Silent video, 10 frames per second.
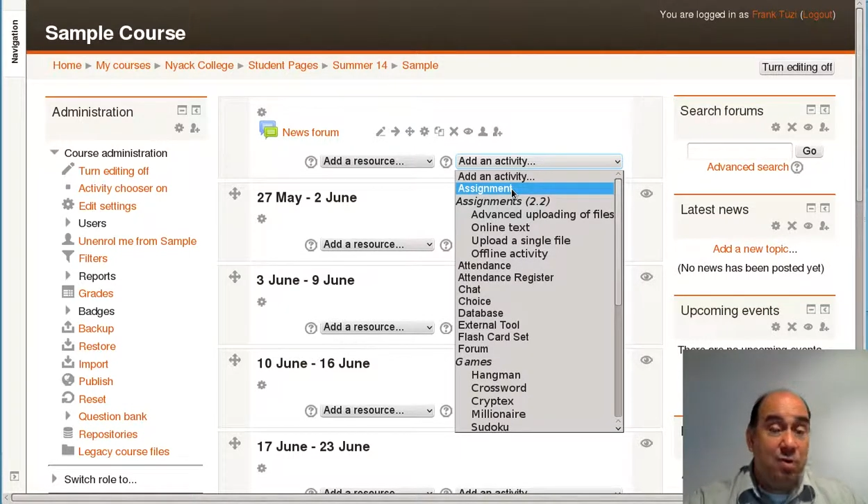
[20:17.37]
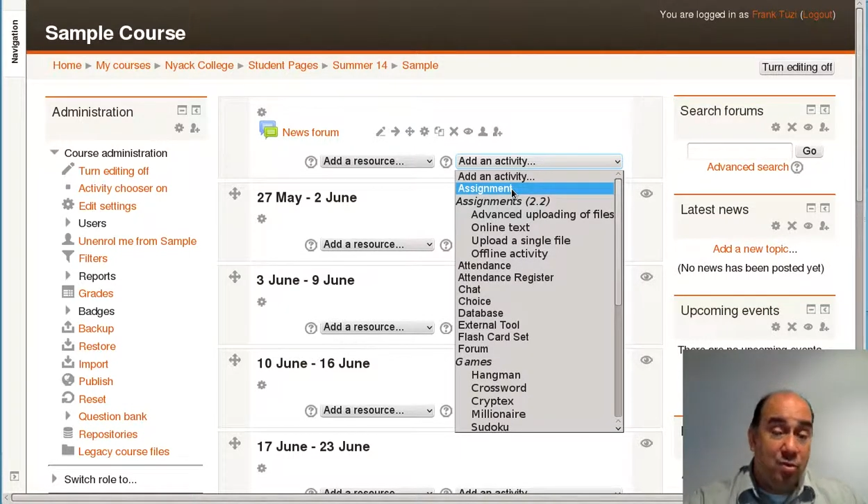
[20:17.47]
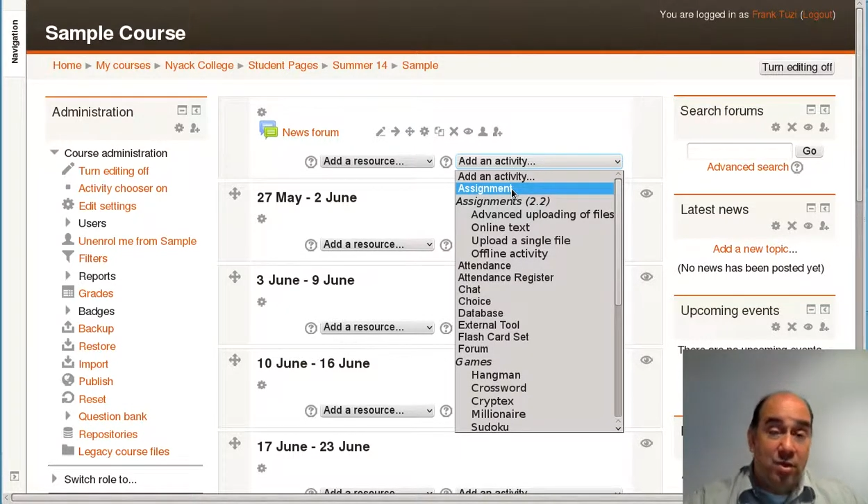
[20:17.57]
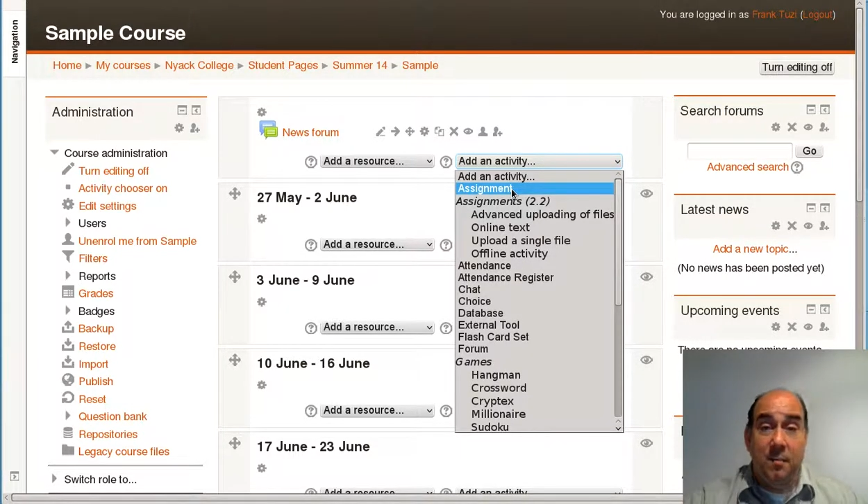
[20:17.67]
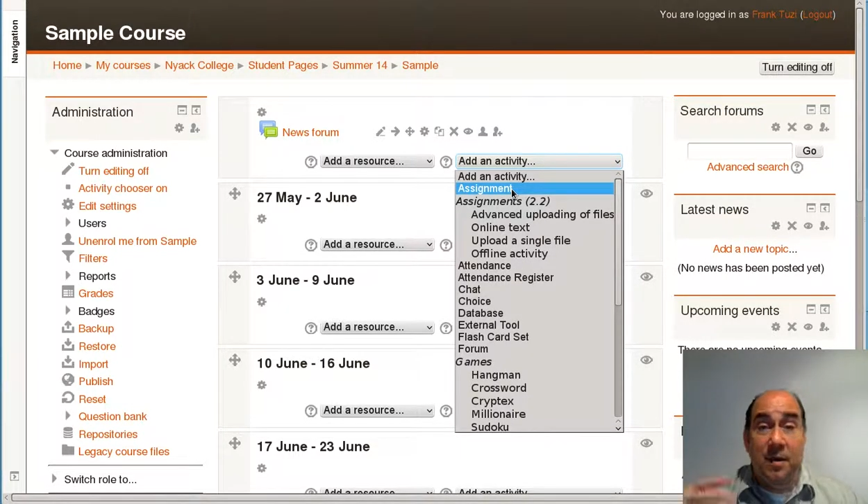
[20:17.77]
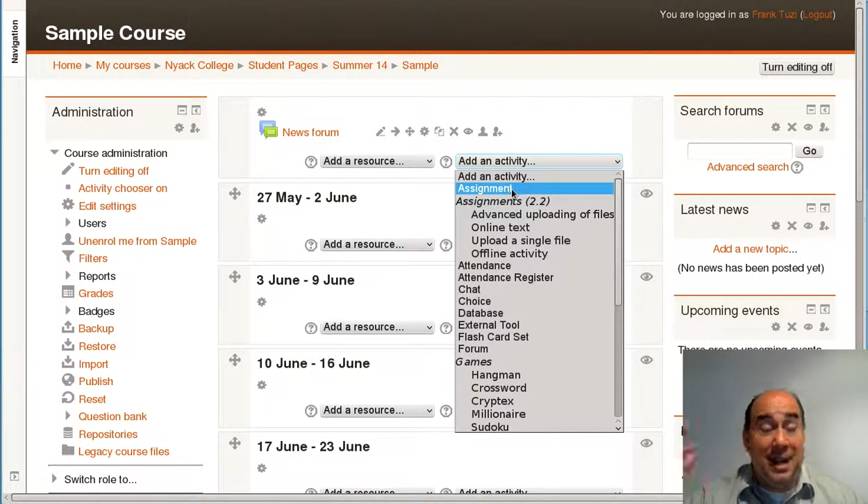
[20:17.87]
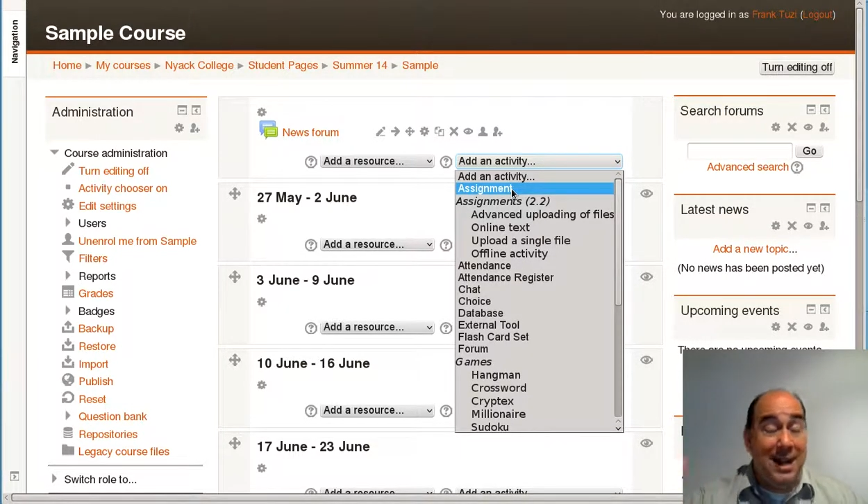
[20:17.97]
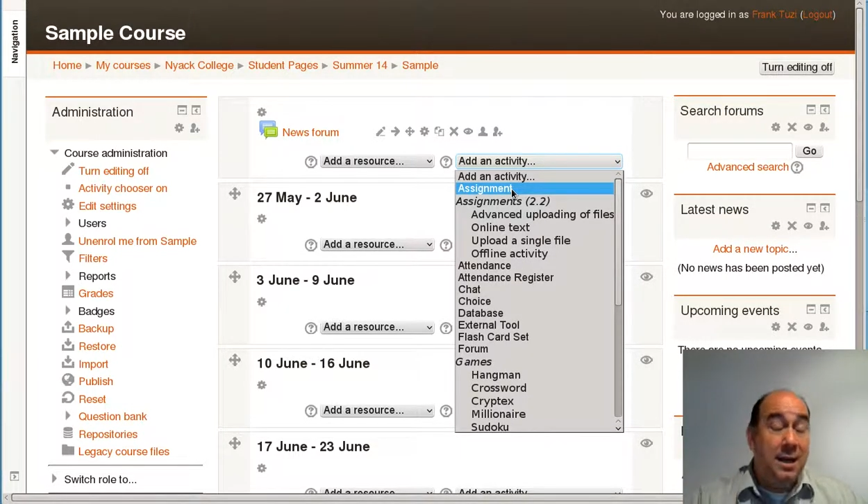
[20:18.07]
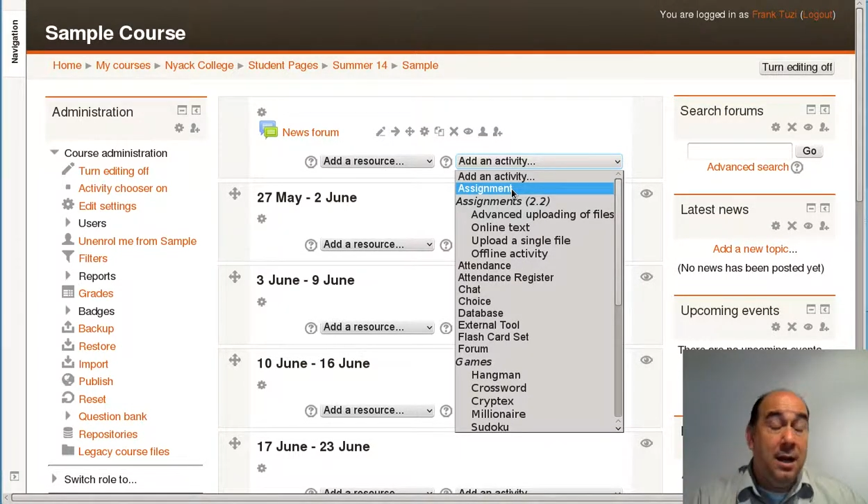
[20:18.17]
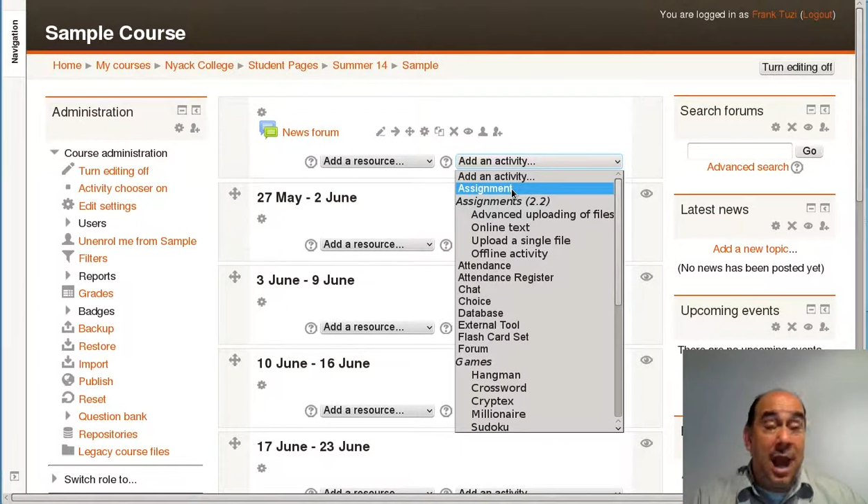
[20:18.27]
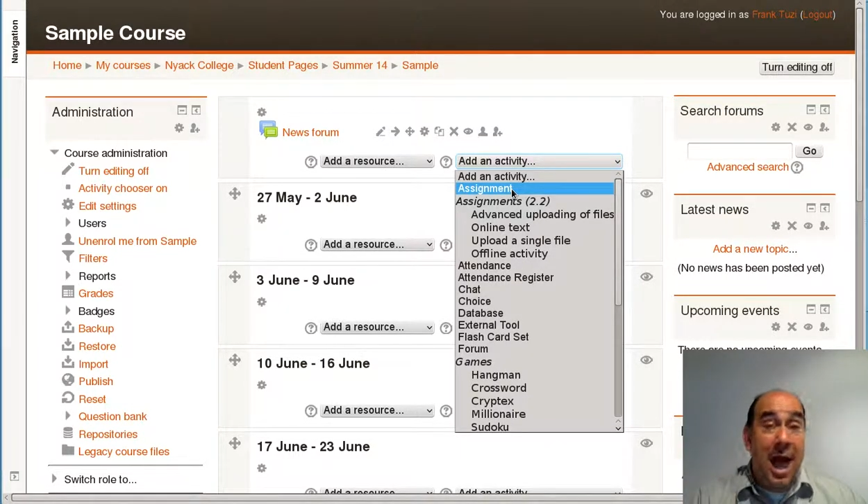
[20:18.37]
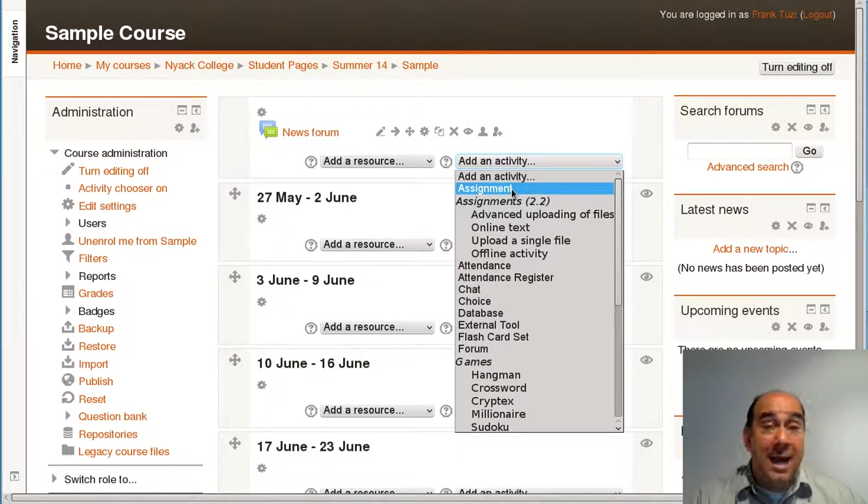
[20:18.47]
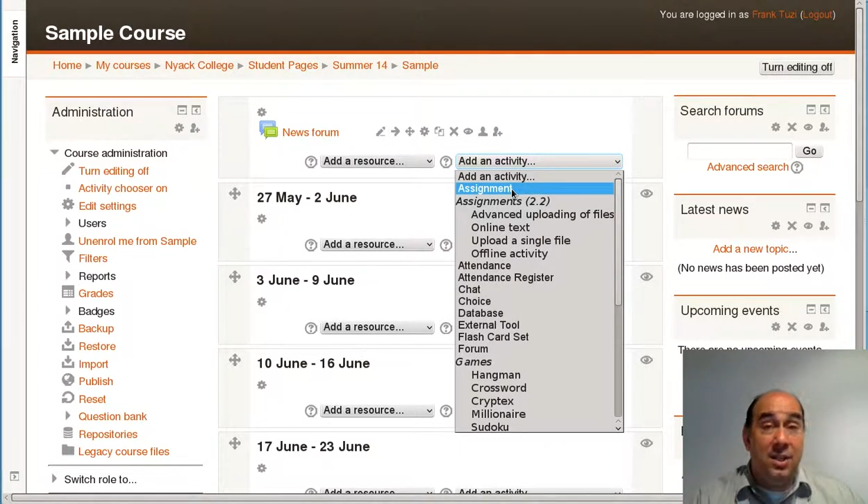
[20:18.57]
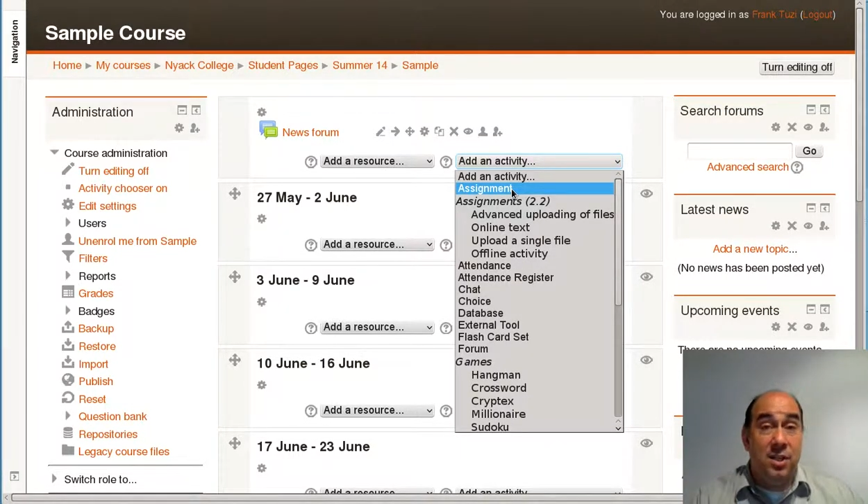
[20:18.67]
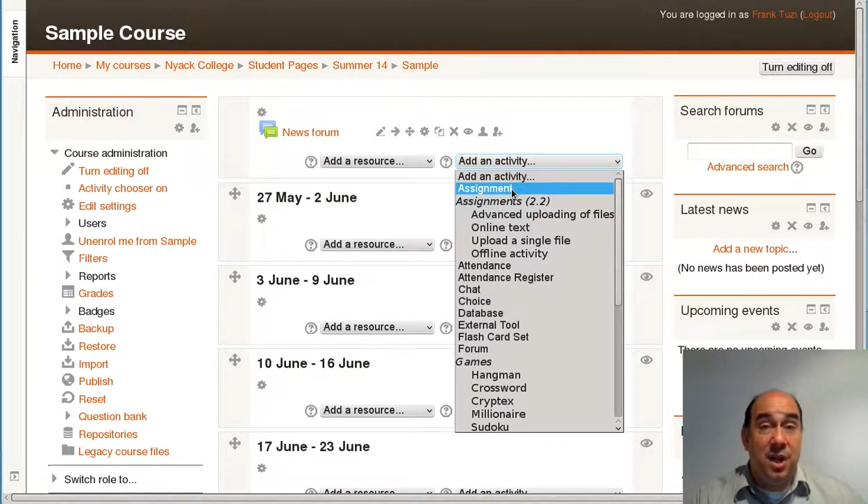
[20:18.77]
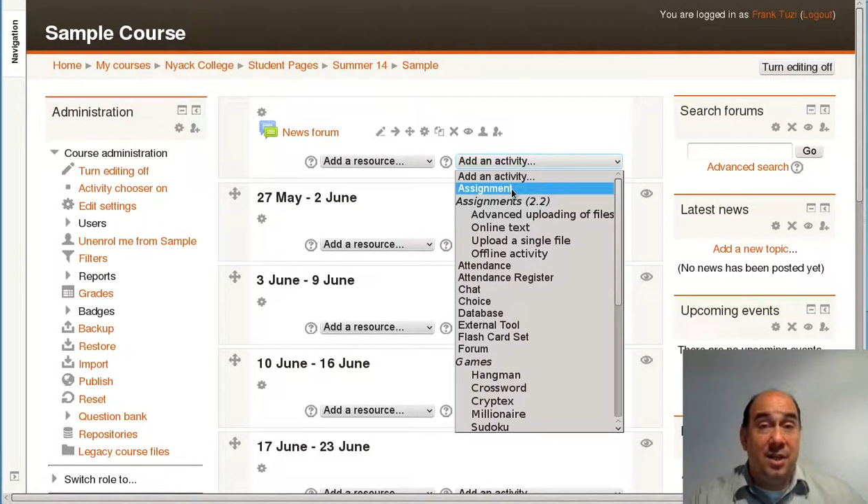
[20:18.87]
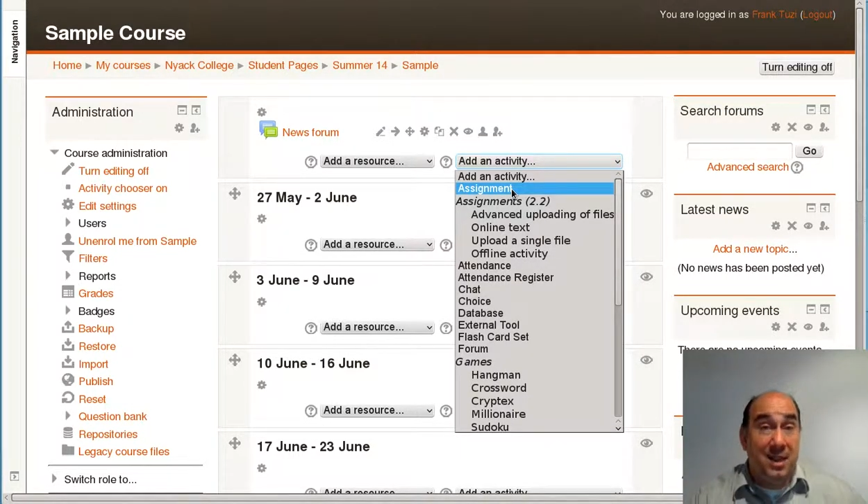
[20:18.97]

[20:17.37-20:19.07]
or do something in class